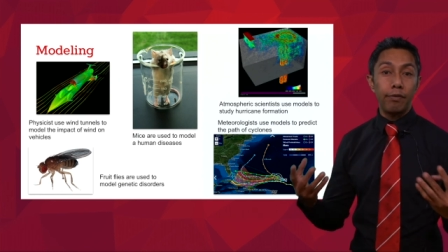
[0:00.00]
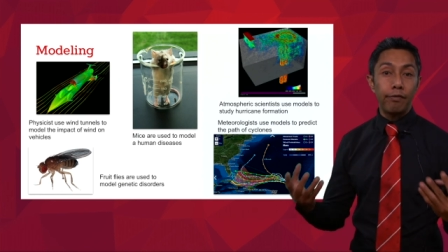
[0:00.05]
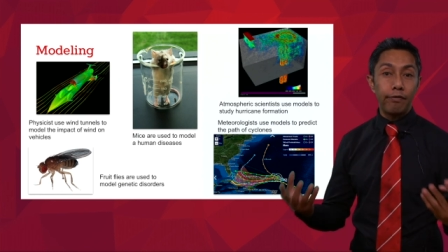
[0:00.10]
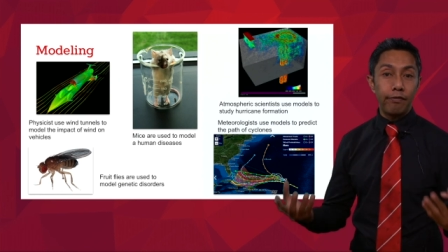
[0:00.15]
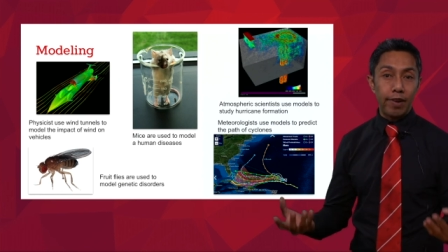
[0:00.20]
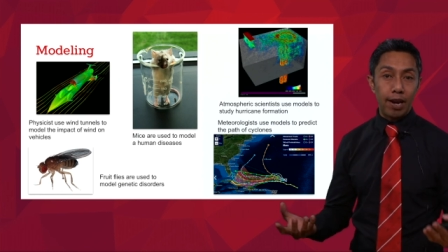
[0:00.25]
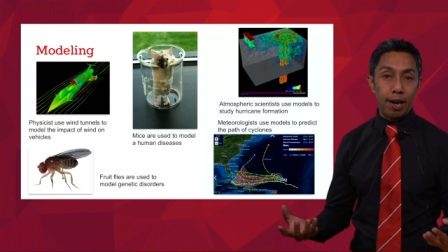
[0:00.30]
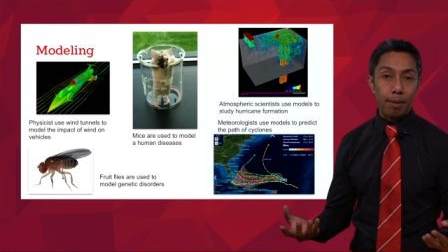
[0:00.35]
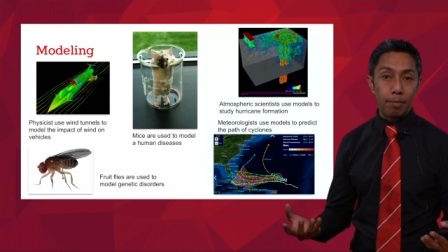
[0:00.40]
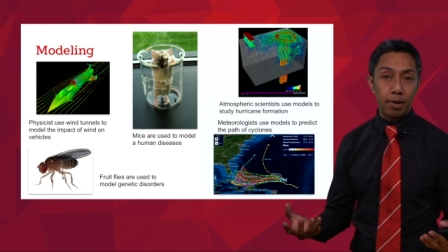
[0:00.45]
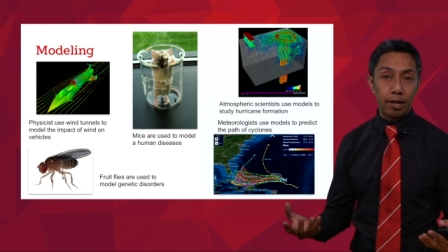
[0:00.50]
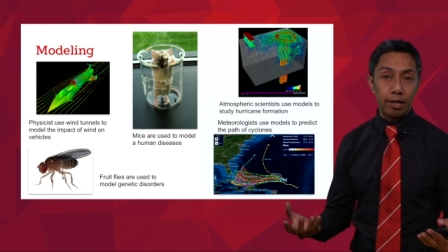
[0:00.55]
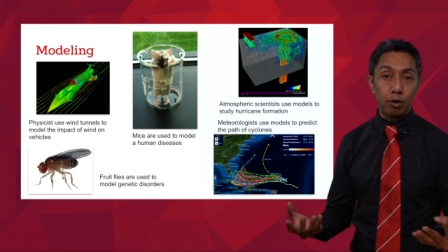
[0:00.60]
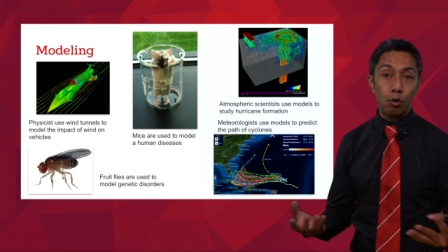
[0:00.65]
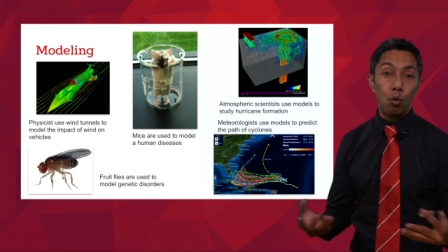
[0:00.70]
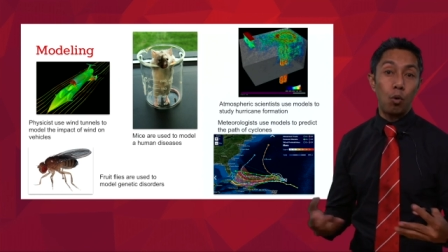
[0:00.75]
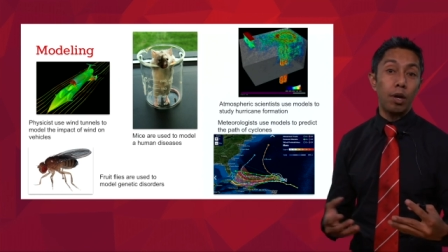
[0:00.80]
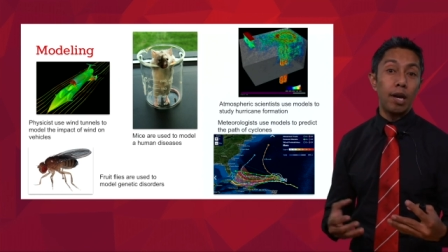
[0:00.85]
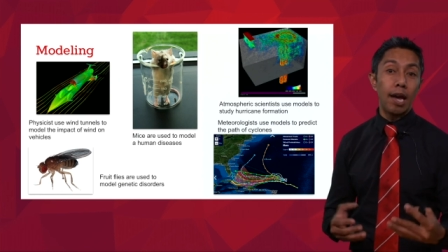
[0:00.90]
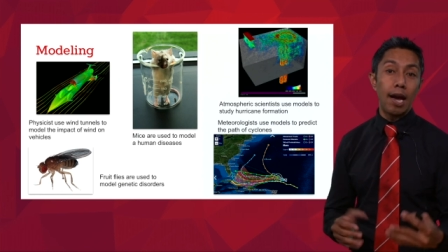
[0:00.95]
family
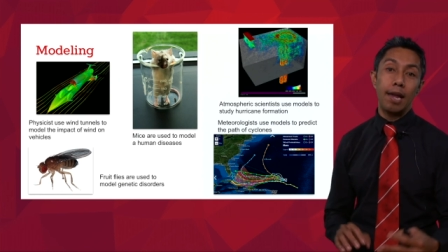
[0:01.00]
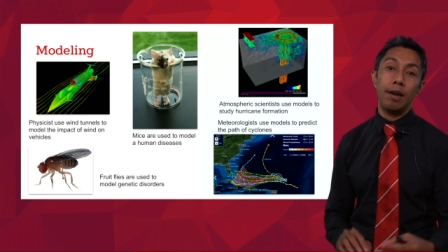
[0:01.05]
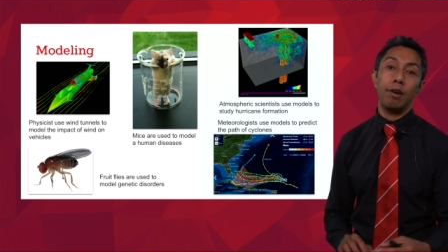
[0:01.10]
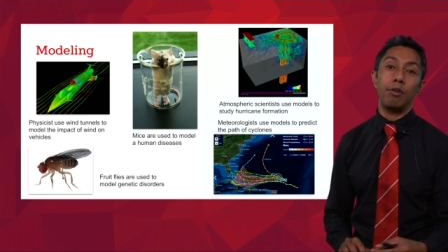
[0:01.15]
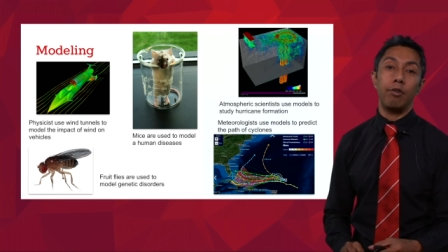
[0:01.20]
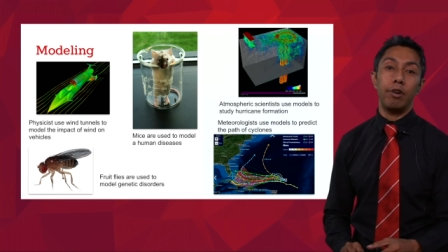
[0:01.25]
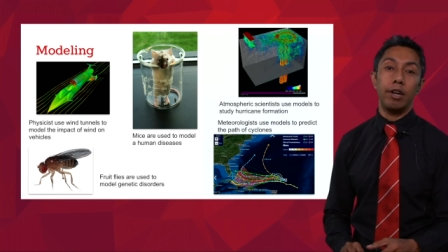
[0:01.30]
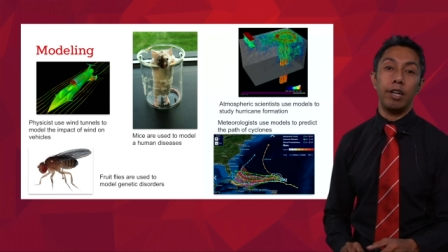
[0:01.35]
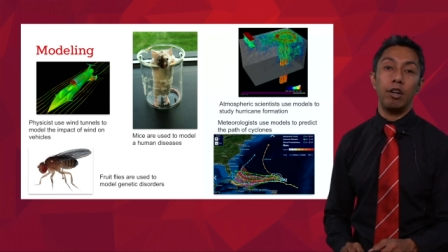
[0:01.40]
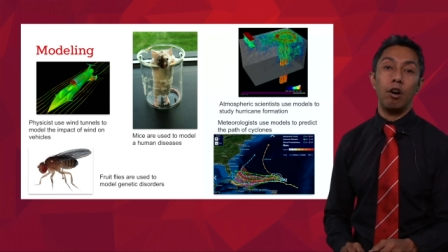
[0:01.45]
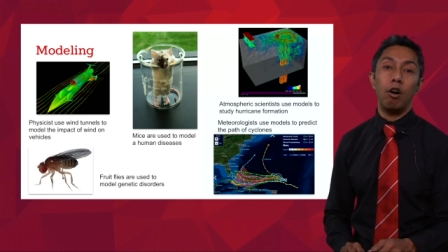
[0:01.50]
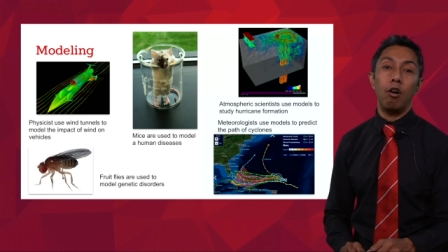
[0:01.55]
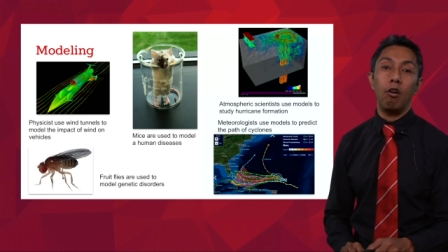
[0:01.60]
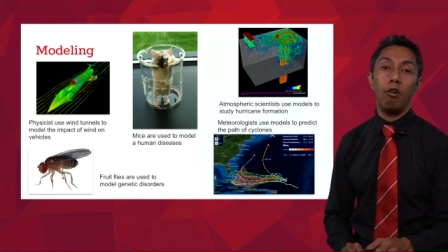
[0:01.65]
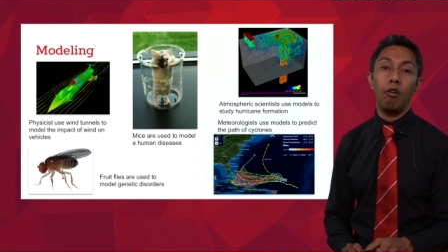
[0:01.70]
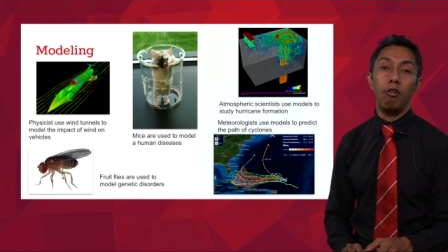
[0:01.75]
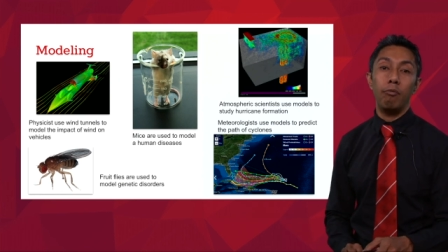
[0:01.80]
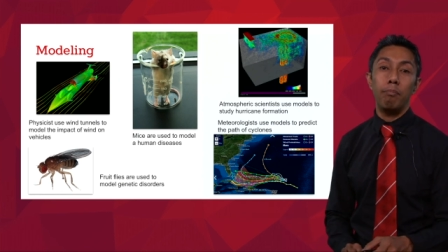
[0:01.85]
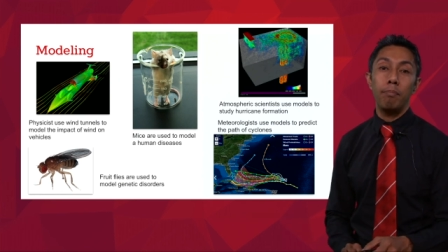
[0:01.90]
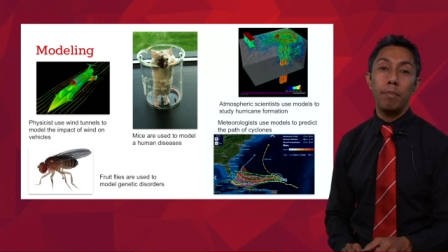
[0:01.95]
or category
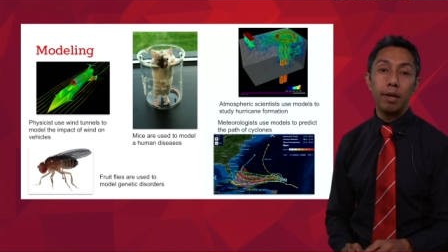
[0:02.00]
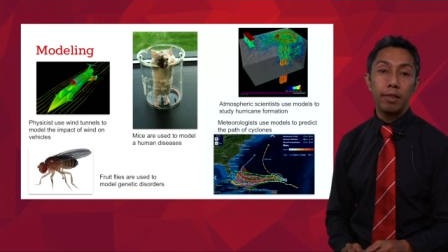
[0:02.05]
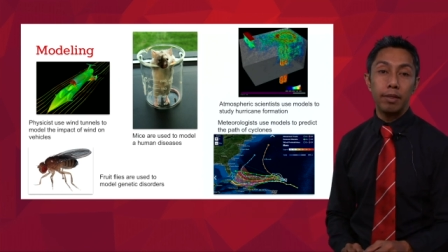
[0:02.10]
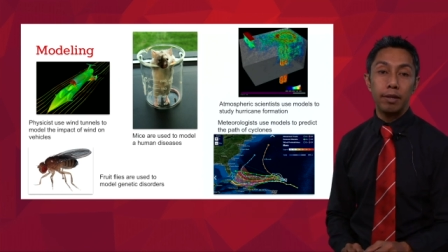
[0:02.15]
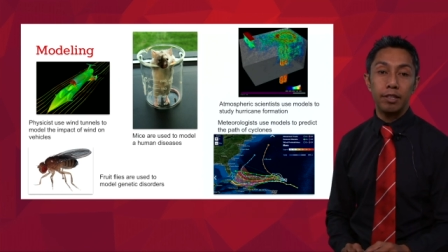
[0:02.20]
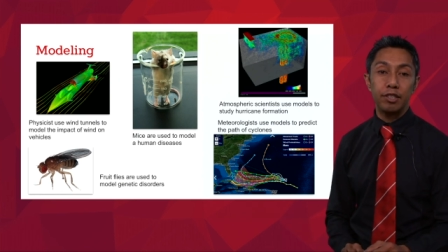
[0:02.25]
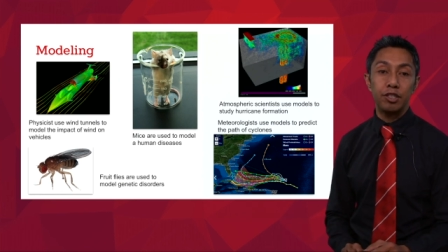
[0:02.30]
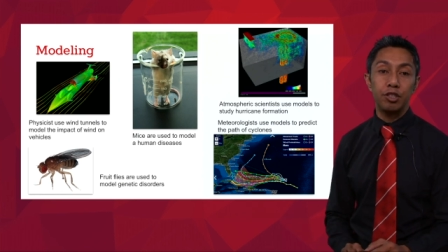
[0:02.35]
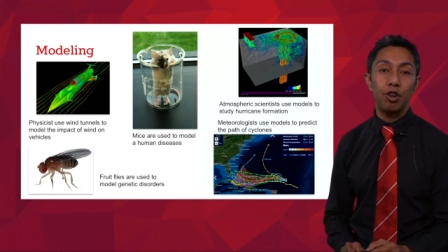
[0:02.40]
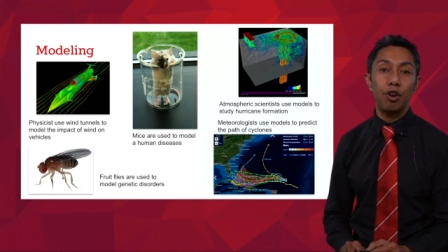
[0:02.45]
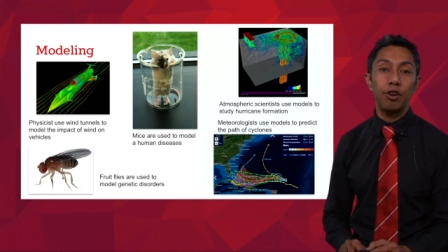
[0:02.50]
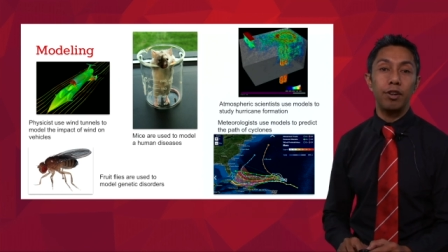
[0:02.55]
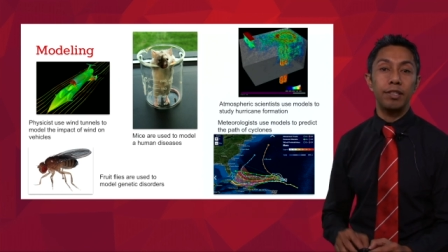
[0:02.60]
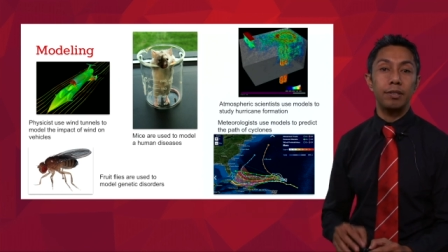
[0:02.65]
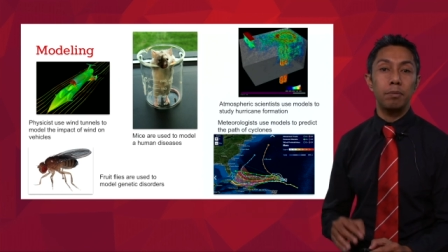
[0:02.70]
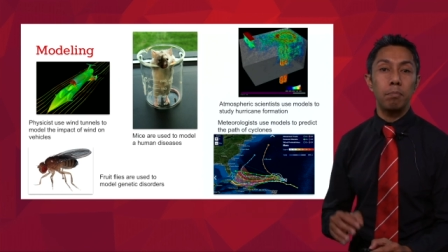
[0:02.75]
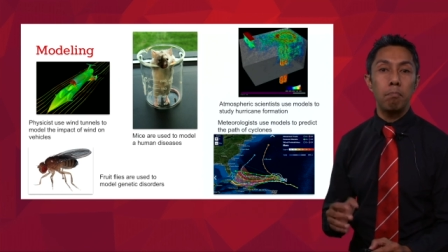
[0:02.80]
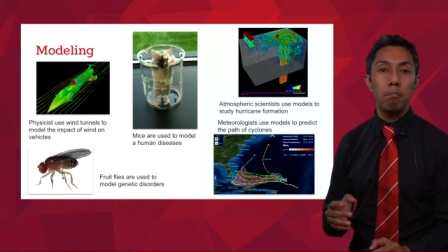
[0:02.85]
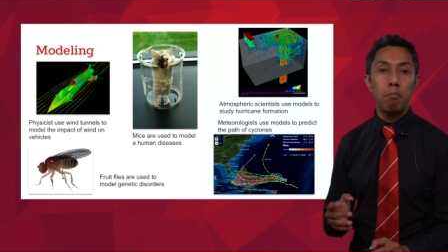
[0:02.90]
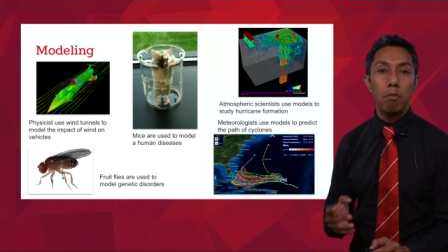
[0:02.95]
of methods known as
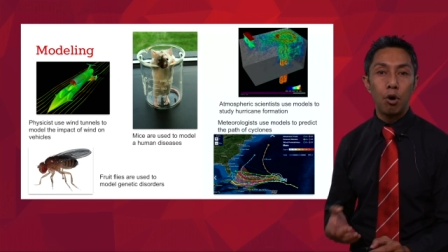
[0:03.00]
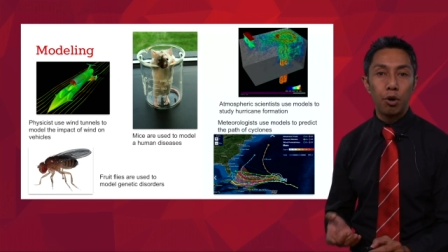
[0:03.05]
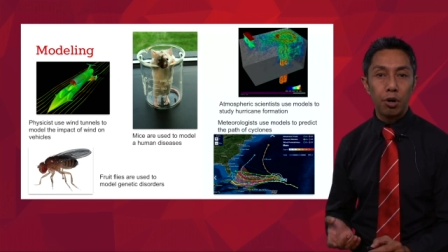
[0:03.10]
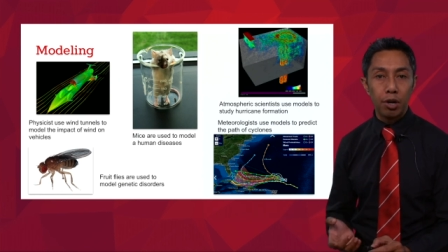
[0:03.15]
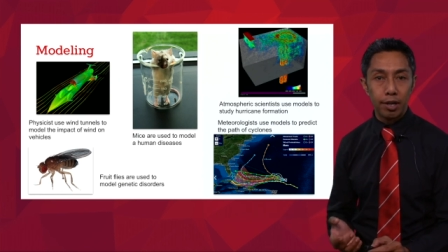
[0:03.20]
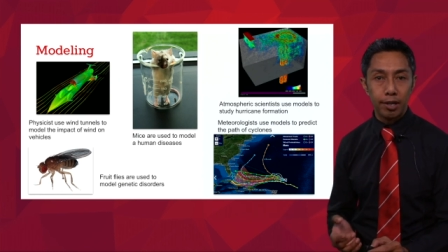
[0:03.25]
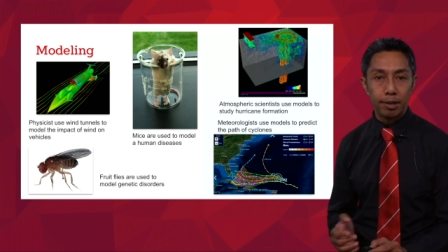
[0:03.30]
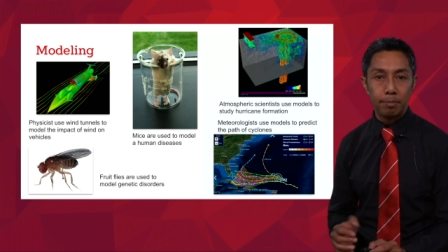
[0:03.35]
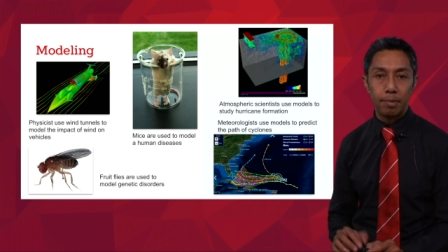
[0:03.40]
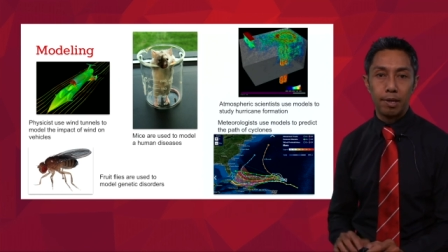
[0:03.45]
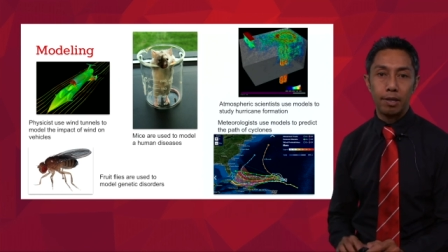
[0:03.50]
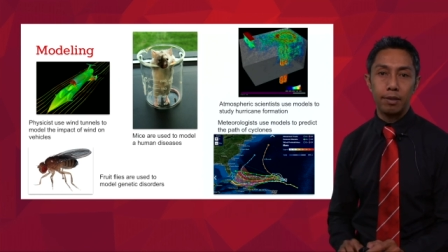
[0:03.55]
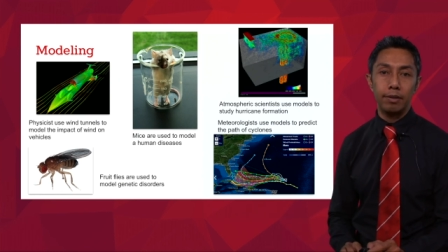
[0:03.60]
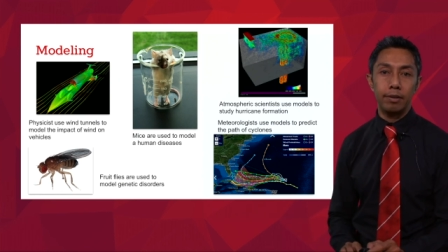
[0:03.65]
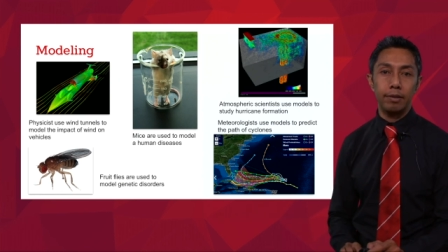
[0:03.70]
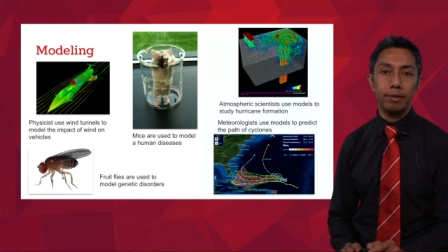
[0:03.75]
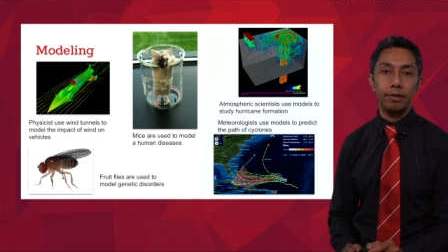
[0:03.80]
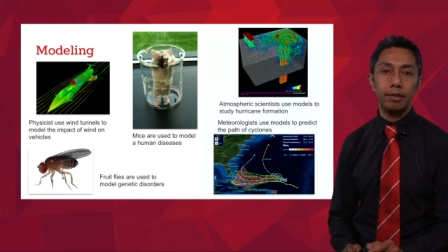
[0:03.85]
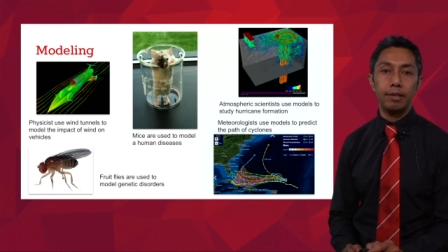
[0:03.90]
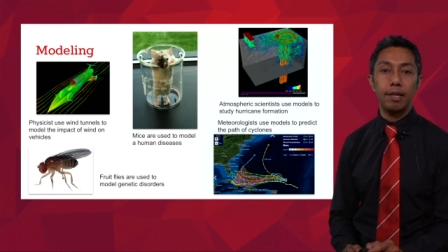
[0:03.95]
modelling
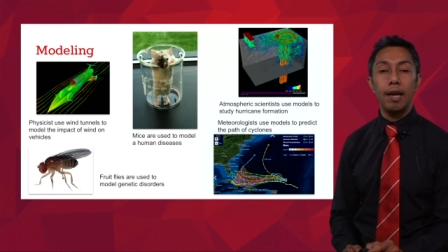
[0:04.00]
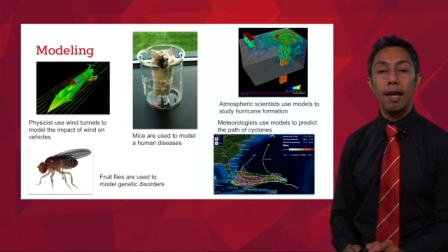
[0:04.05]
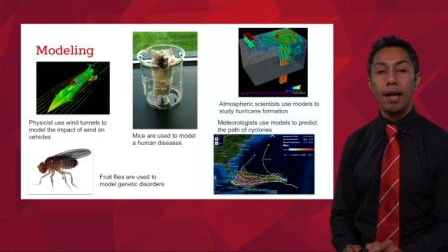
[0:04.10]
methods,